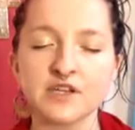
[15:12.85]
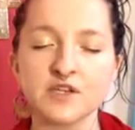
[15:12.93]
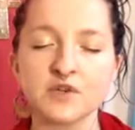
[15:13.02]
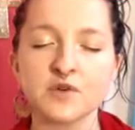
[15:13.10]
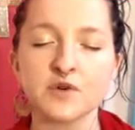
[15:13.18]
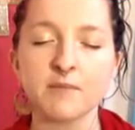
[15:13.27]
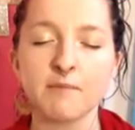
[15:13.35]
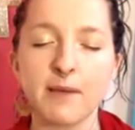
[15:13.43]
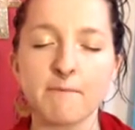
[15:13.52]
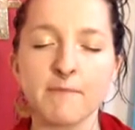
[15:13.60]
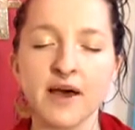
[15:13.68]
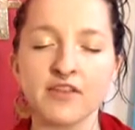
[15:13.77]
to my
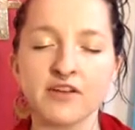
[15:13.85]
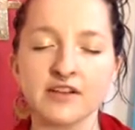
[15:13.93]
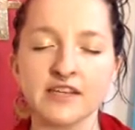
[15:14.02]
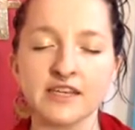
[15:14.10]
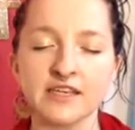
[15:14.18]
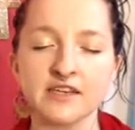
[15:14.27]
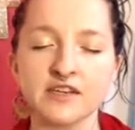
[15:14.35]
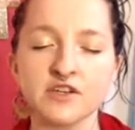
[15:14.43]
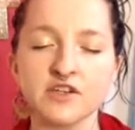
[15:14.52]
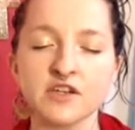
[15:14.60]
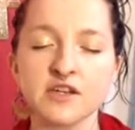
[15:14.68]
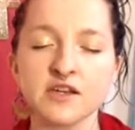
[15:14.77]
mother lineage,